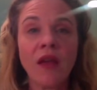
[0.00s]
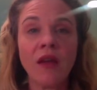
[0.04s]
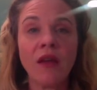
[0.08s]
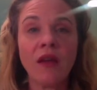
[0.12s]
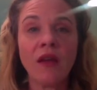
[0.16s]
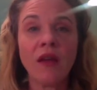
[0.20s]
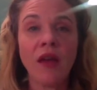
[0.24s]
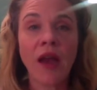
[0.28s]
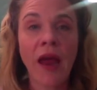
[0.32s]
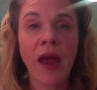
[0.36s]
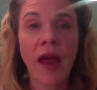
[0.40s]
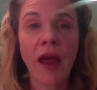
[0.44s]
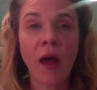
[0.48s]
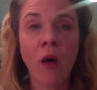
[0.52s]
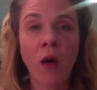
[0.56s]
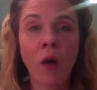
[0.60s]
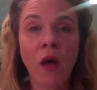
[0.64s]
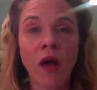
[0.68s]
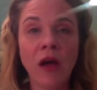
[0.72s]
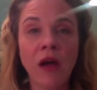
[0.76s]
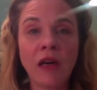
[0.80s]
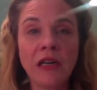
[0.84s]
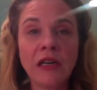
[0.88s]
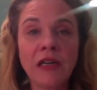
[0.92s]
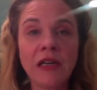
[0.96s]

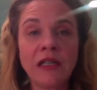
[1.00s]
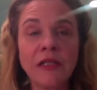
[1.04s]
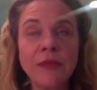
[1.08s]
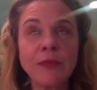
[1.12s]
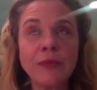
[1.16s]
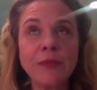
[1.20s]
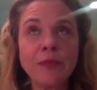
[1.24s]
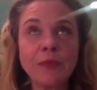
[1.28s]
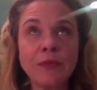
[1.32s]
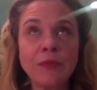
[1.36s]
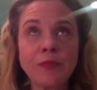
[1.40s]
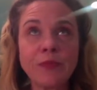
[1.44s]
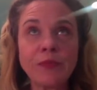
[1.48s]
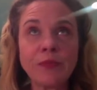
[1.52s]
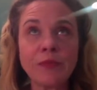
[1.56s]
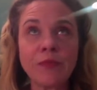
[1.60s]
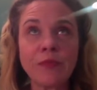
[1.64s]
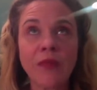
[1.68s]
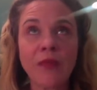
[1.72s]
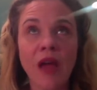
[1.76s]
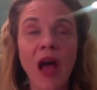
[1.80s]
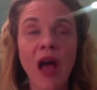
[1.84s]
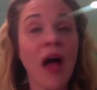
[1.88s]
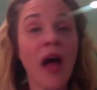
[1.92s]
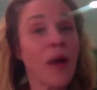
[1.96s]
Now,
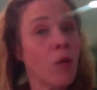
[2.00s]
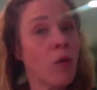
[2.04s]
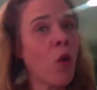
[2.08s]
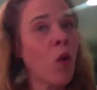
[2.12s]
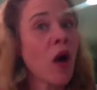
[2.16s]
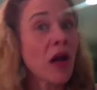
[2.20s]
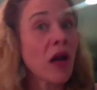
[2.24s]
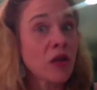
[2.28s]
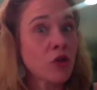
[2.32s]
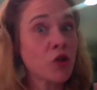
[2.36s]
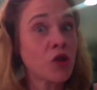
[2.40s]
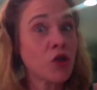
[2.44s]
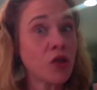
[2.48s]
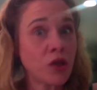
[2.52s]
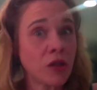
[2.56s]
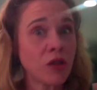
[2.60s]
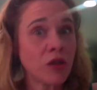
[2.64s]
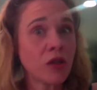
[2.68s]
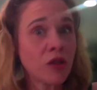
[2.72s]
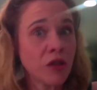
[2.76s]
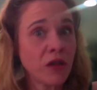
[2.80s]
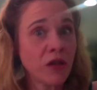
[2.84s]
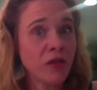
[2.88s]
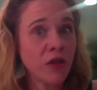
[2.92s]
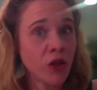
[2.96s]
I watched the
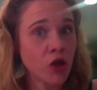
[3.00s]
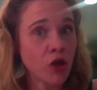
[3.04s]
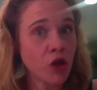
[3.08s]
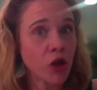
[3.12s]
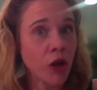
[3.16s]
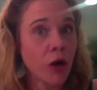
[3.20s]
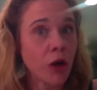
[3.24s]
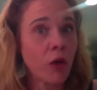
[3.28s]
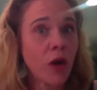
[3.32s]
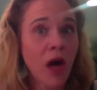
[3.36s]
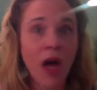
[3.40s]
TV show.